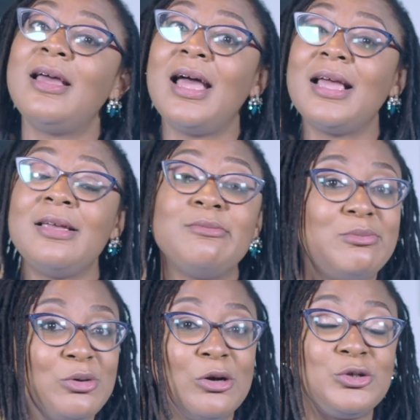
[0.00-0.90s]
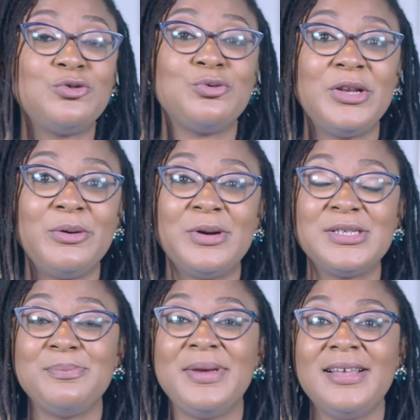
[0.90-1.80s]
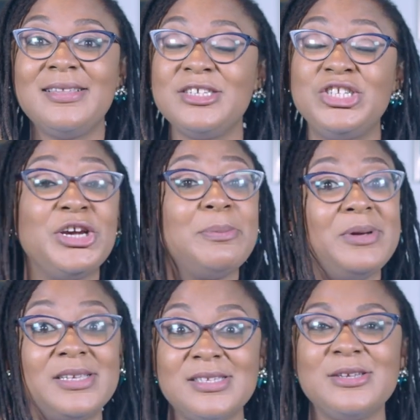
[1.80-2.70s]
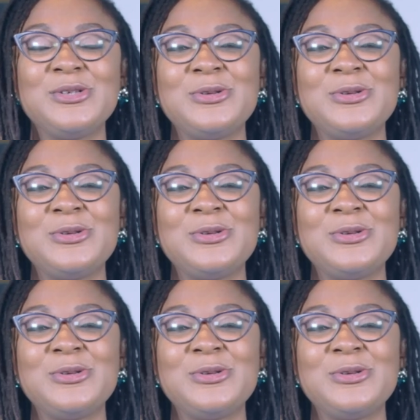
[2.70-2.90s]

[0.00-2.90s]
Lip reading: And yours truly was made the chairperson.